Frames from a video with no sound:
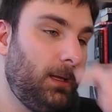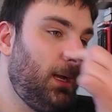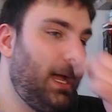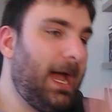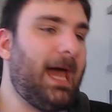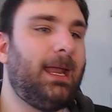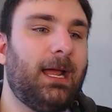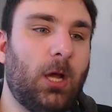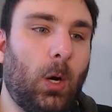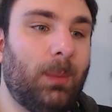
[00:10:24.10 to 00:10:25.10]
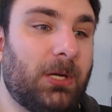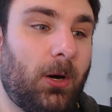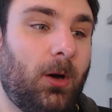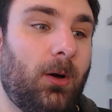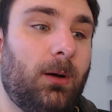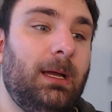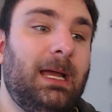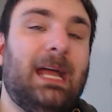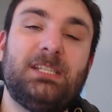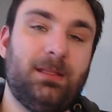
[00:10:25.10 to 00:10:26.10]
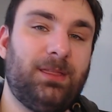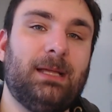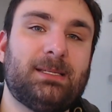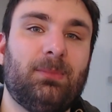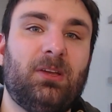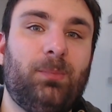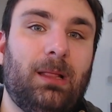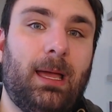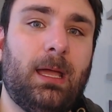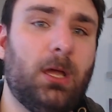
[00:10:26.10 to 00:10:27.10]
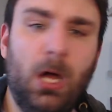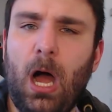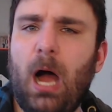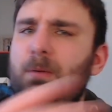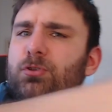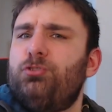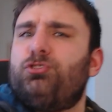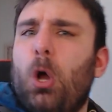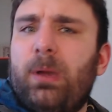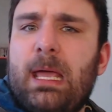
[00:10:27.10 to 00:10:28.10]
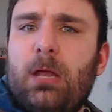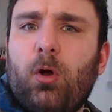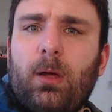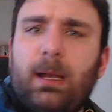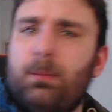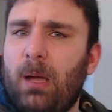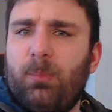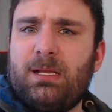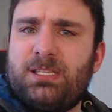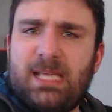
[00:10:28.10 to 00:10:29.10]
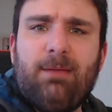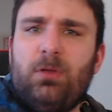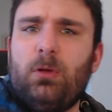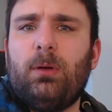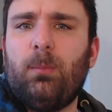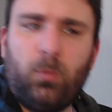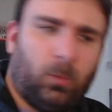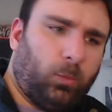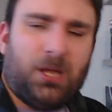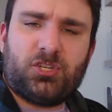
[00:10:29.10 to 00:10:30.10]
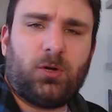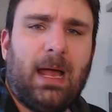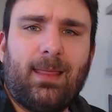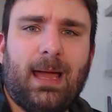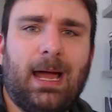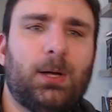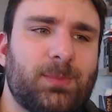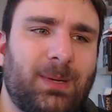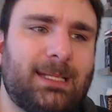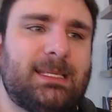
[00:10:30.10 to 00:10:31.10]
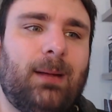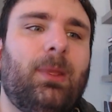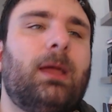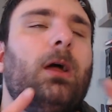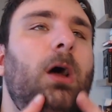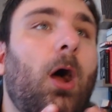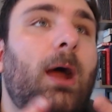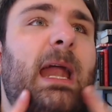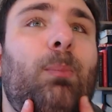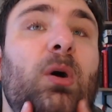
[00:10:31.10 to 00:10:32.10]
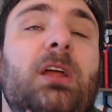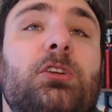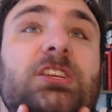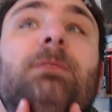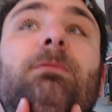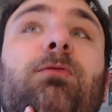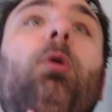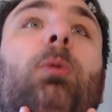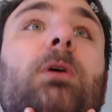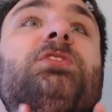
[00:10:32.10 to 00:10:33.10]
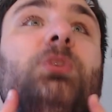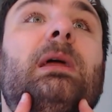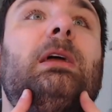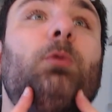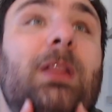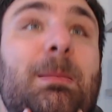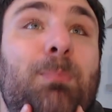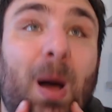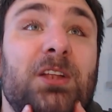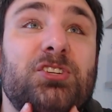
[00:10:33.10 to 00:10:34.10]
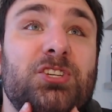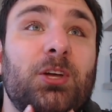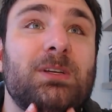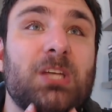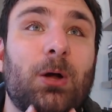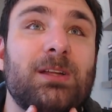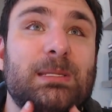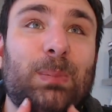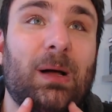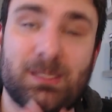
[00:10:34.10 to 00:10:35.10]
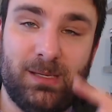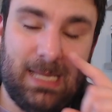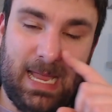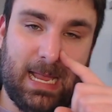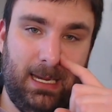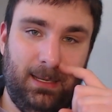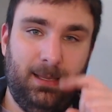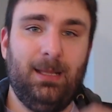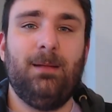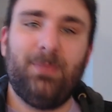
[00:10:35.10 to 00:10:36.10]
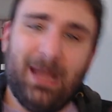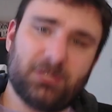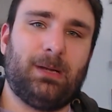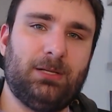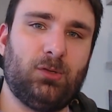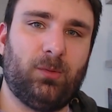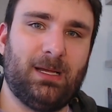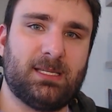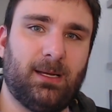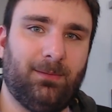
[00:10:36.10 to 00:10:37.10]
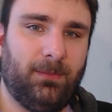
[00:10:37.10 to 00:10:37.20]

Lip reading: and I go up to her and she thinks I'm going to be like, don't hit her and I'm going to save you, and I'm rush her out of the house. But instead I'm like, all right, now put your chin forward so he can really punch you as hard as he possibly can. That's what I do to myself.